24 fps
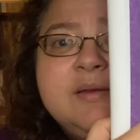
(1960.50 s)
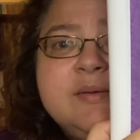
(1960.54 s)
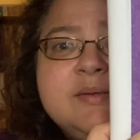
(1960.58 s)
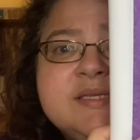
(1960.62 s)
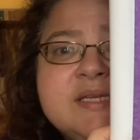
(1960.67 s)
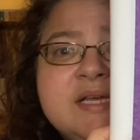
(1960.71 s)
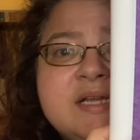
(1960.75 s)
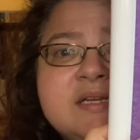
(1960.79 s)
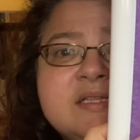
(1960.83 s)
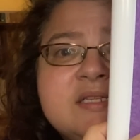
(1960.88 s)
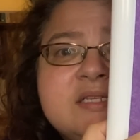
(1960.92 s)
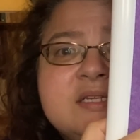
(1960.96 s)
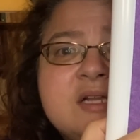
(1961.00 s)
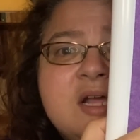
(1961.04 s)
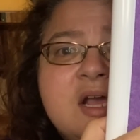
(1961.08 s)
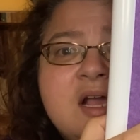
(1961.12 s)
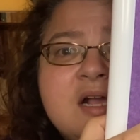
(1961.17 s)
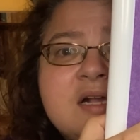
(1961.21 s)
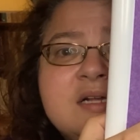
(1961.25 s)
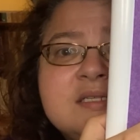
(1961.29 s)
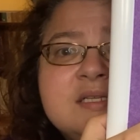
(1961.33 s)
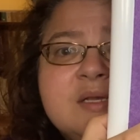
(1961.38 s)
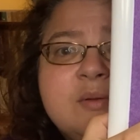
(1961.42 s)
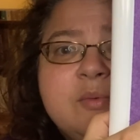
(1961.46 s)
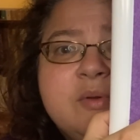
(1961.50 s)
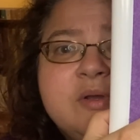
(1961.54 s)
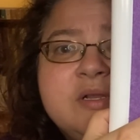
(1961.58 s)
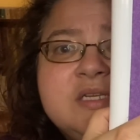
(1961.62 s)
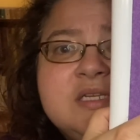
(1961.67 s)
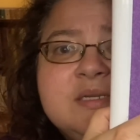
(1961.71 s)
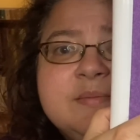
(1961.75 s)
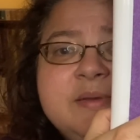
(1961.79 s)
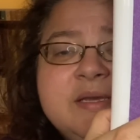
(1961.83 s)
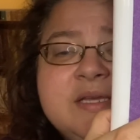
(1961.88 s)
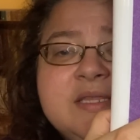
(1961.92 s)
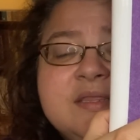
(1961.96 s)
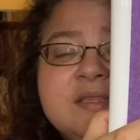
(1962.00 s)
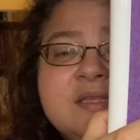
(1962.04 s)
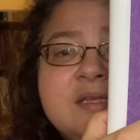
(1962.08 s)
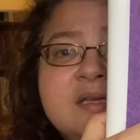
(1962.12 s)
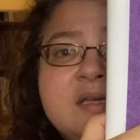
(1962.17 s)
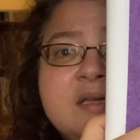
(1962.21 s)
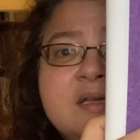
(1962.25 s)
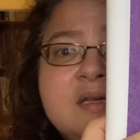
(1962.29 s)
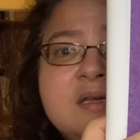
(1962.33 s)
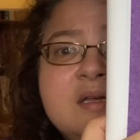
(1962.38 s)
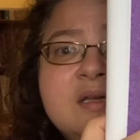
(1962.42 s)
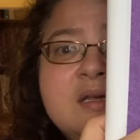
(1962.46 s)
was out of stock because I wanted to make
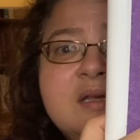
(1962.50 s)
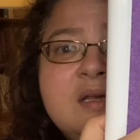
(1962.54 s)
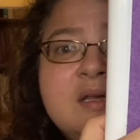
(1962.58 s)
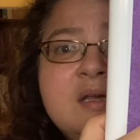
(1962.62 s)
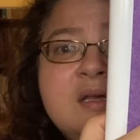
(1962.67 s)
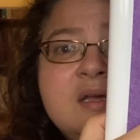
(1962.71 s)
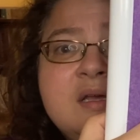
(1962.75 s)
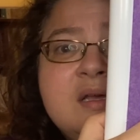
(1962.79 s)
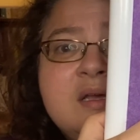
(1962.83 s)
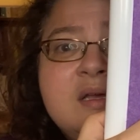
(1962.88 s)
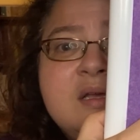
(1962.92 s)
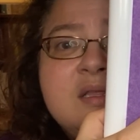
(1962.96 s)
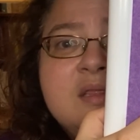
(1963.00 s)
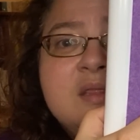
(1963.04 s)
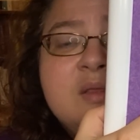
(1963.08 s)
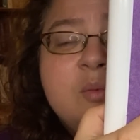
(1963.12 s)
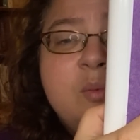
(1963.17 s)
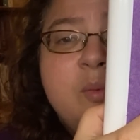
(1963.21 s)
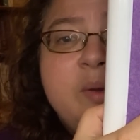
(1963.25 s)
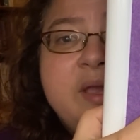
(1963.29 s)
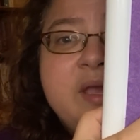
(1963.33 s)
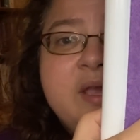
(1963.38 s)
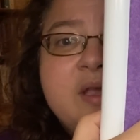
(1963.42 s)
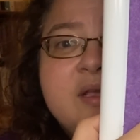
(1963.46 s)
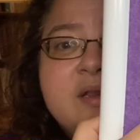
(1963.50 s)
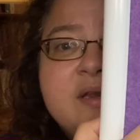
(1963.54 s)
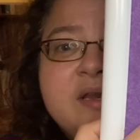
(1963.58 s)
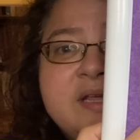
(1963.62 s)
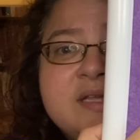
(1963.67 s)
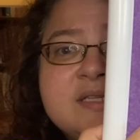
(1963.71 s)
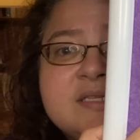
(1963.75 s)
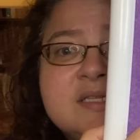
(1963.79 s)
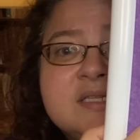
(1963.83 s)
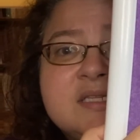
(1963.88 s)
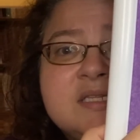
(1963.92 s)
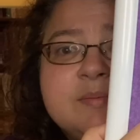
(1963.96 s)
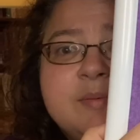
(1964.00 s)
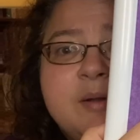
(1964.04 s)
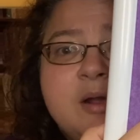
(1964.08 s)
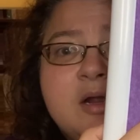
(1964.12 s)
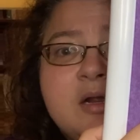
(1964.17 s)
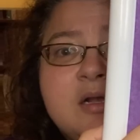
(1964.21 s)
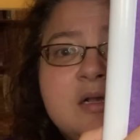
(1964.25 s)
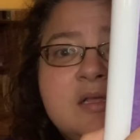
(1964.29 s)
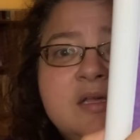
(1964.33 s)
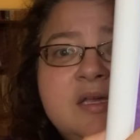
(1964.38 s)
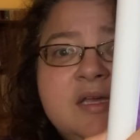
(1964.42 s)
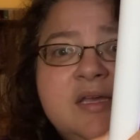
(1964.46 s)
the wing nice and
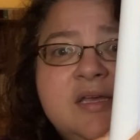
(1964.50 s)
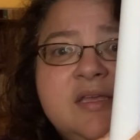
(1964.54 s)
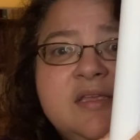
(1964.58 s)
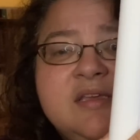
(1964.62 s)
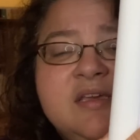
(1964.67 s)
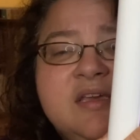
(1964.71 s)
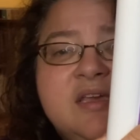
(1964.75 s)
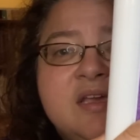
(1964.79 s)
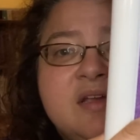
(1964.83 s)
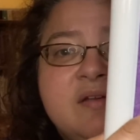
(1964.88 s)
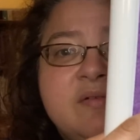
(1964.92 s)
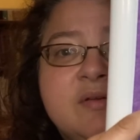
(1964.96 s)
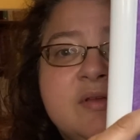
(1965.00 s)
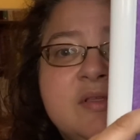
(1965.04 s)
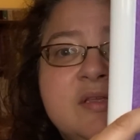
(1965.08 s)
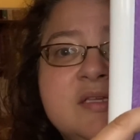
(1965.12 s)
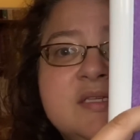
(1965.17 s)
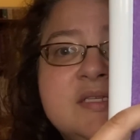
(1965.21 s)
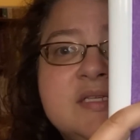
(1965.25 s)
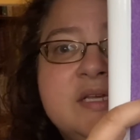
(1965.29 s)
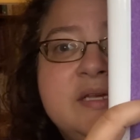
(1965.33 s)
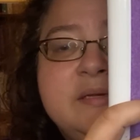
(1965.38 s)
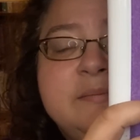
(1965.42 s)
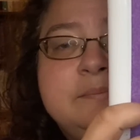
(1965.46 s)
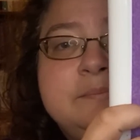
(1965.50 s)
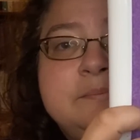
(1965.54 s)
sparkly, and you can't really see,